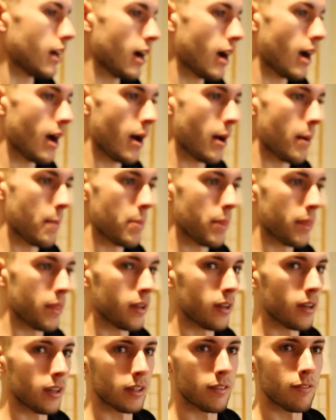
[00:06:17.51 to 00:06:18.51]

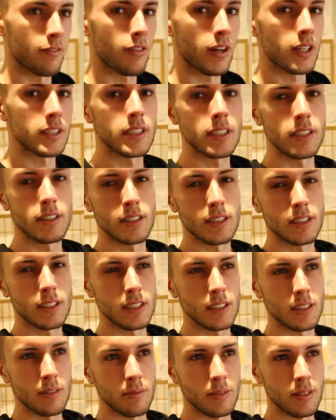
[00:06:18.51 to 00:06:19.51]
the
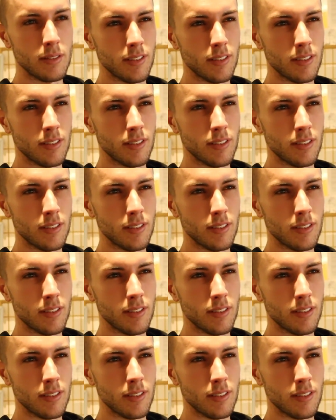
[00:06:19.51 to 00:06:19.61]
confrontingness,